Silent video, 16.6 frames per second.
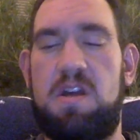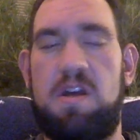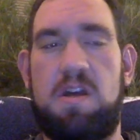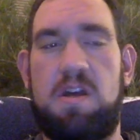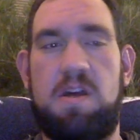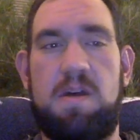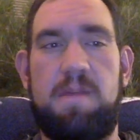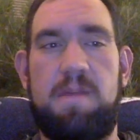
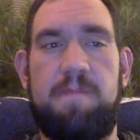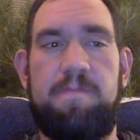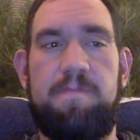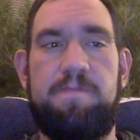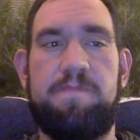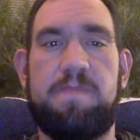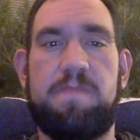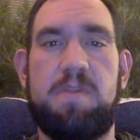Um,
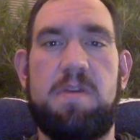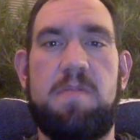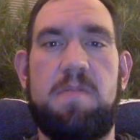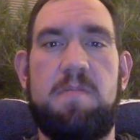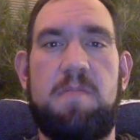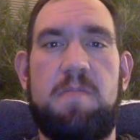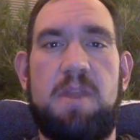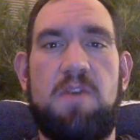
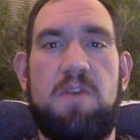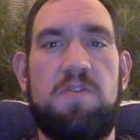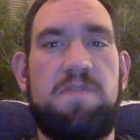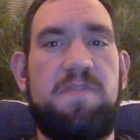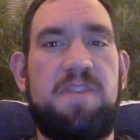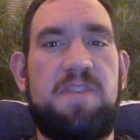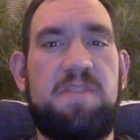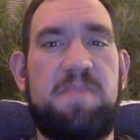my goals
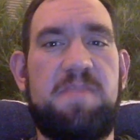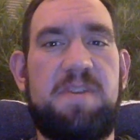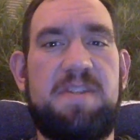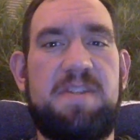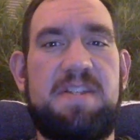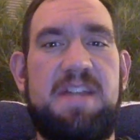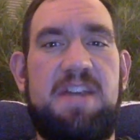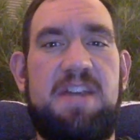for this
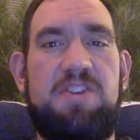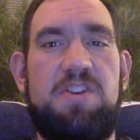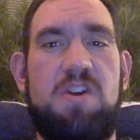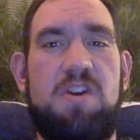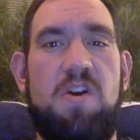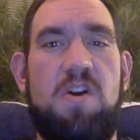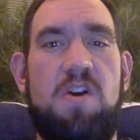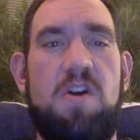presentation
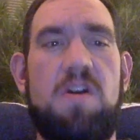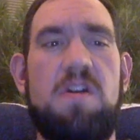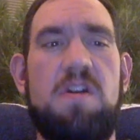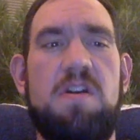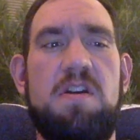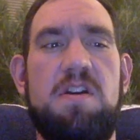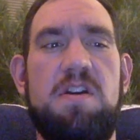are